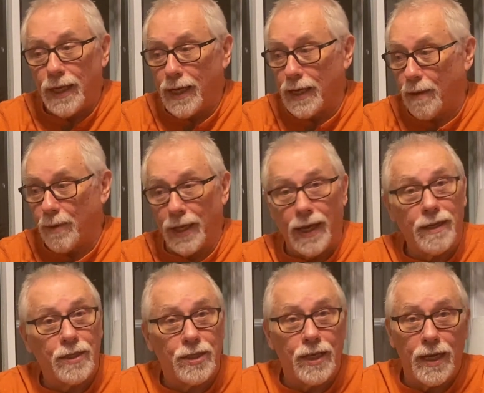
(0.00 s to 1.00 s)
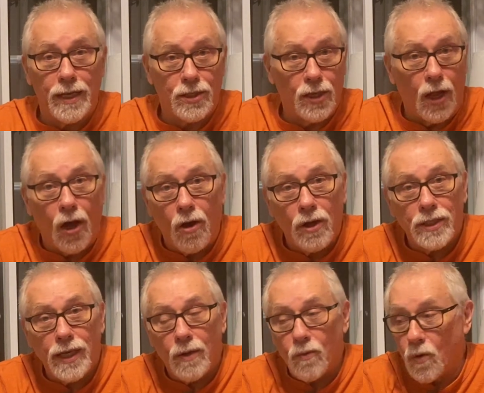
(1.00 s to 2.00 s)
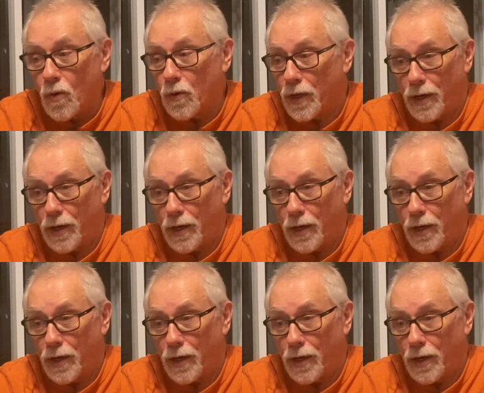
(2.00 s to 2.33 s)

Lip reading: and I'm allowed to stay as long as I want